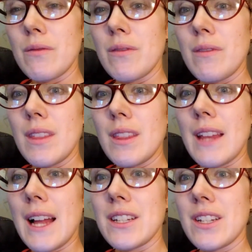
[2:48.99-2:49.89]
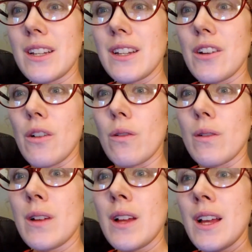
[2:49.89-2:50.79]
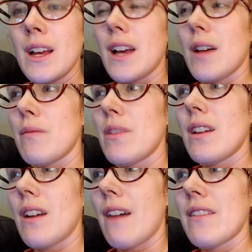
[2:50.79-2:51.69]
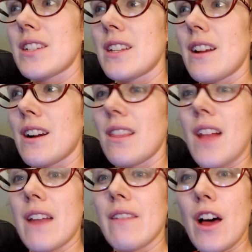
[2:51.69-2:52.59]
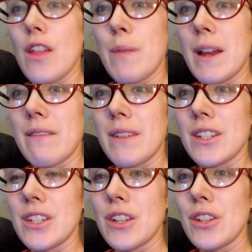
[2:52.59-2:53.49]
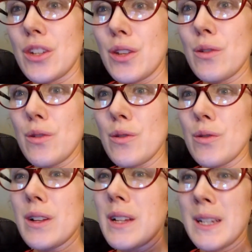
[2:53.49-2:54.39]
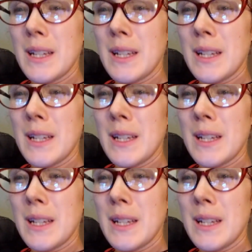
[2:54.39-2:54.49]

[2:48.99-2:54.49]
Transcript: that's you know um, obviously there are a lot of health benefits to